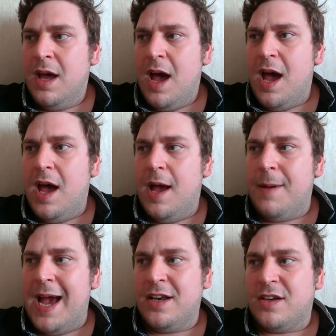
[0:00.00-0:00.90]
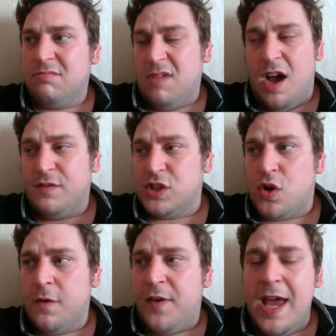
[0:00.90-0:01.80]
And I've just
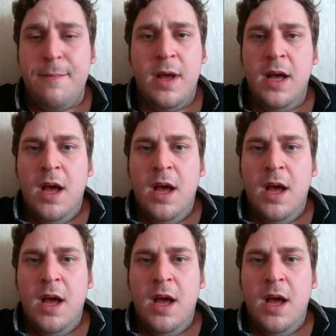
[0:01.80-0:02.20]
gone for him.